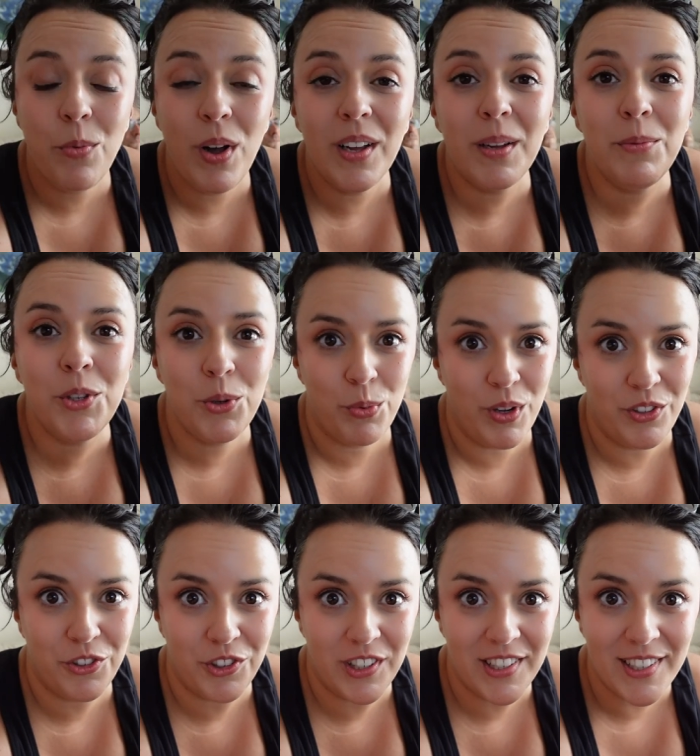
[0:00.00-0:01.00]
welcome to
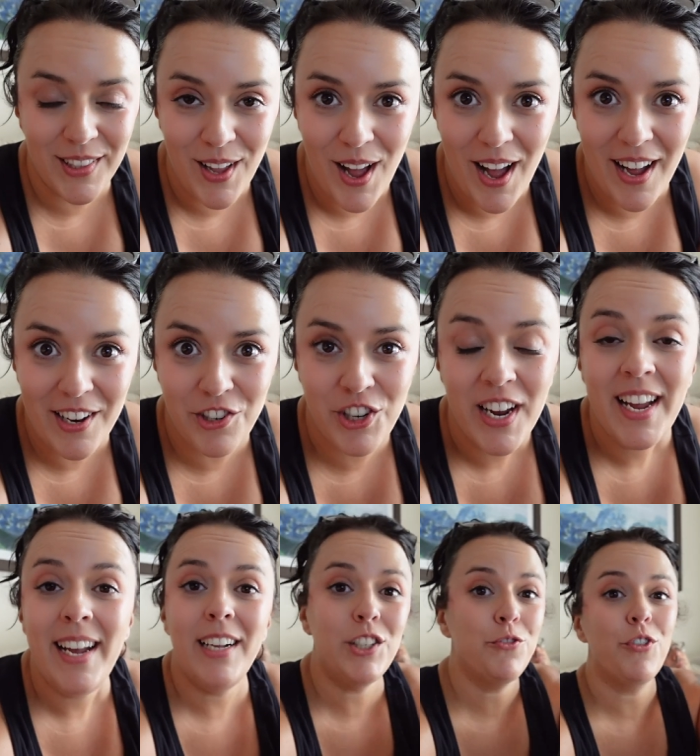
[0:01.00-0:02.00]
Wilderness Lodge.
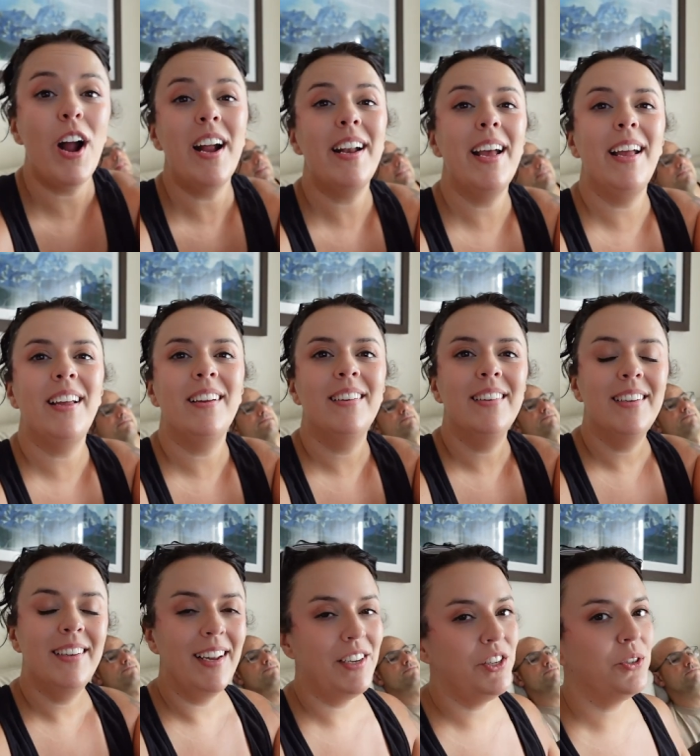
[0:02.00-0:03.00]
It's Friday,
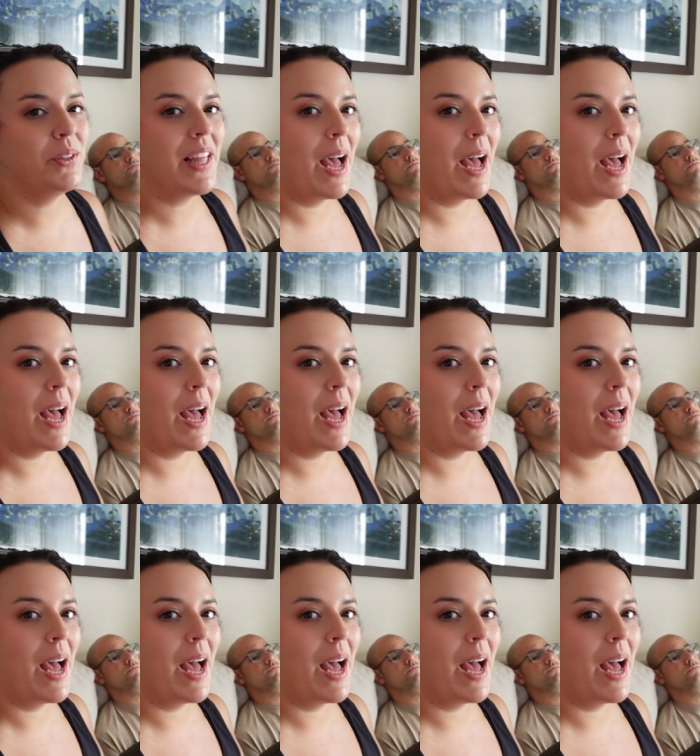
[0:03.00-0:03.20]
and you know what